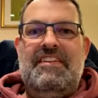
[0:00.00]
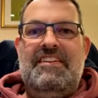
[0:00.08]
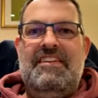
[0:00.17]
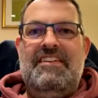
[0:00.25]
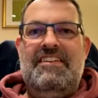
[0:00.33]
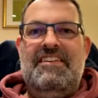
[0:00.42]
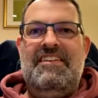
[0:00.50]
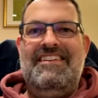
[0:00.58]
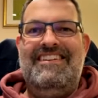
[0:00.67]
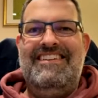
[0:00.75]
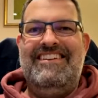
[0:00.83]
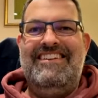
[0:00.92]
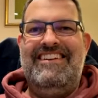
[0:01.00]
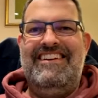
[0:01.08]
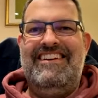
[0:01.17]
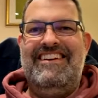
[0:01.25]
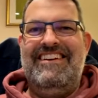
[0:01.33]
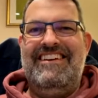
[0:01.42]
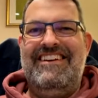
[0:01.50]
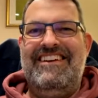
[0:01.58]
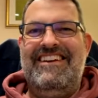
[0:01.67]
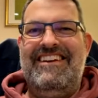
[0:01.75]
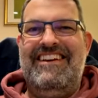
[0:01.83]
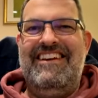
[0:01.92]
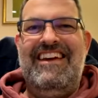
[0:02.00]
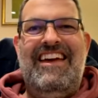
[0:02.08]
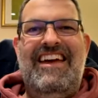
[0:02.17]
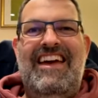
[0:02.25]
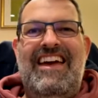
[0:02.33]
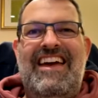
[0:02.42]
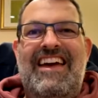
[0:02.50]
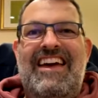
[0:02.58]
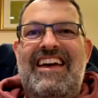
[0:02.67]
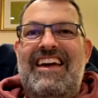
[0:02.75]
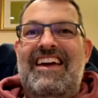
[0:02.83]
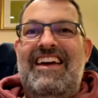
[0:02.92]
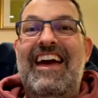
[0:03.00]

(not speaking)